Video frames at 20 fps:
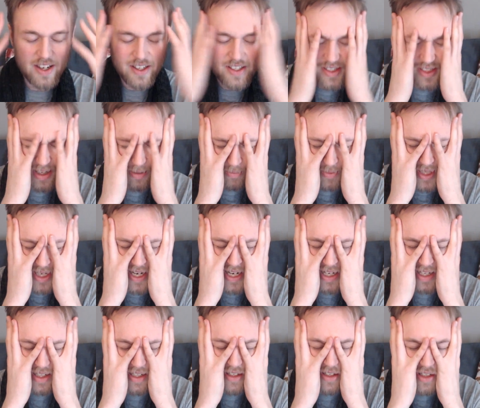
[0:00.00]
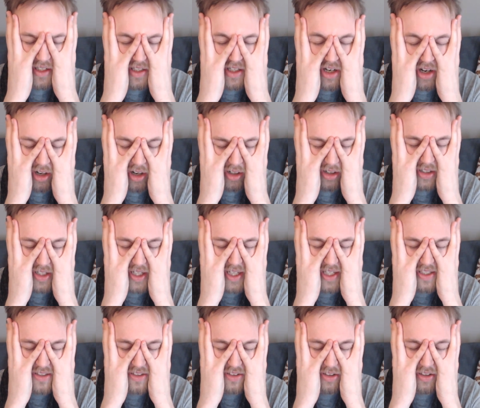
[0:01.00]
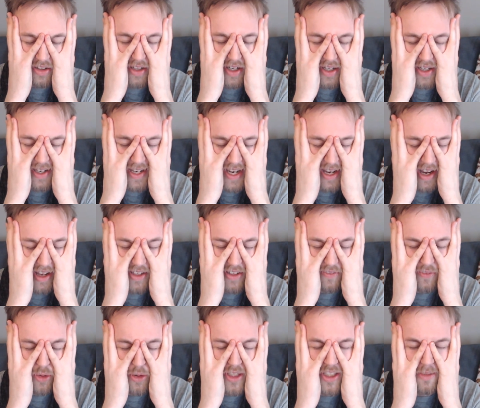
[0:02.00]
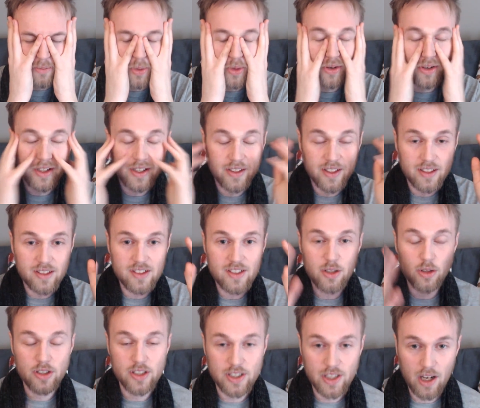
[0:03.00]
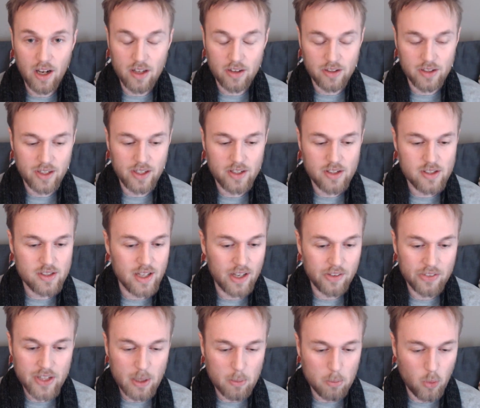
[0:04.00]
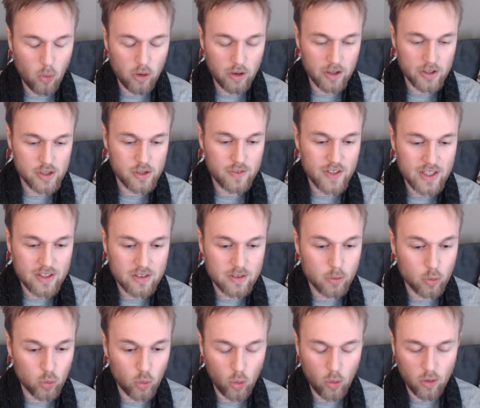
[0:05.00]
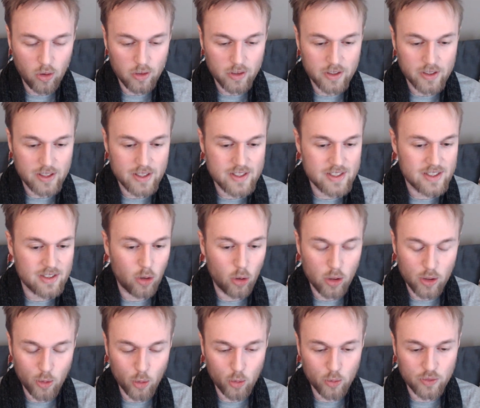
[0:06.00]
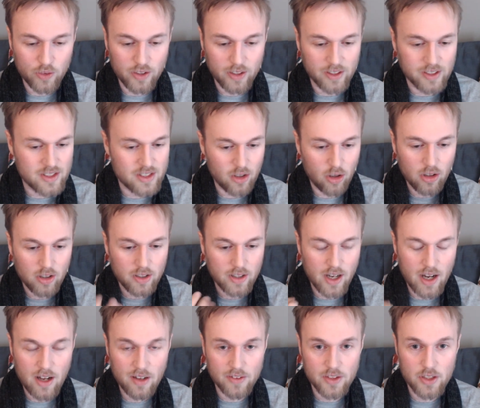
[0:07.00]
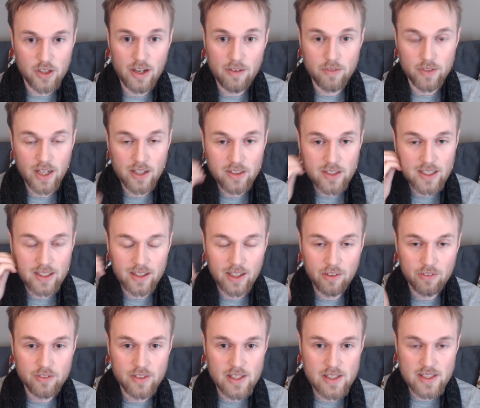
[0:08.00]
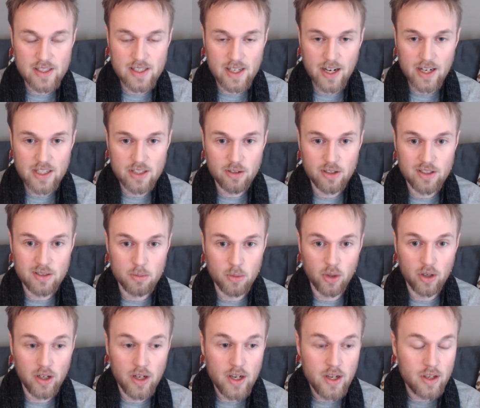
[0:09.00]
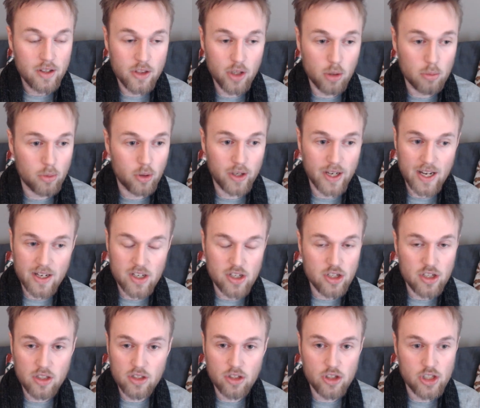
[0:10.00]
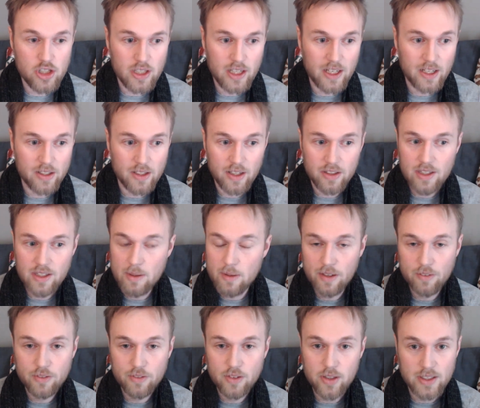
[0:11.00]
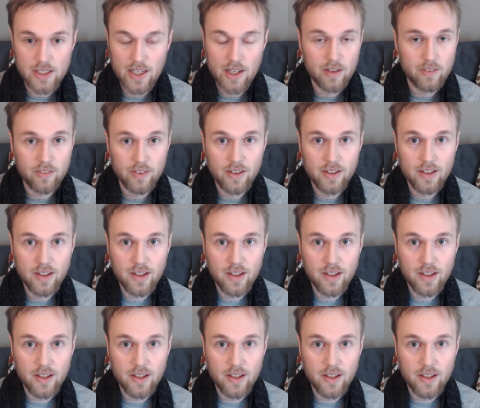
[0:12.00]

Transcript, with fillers: something horrid or unavoidable and that you're done. There's nothing more. You've hit the wall. It's all over. It's all gone. You have nothing left inside you anymore. No more energy to share. Nothing left to give.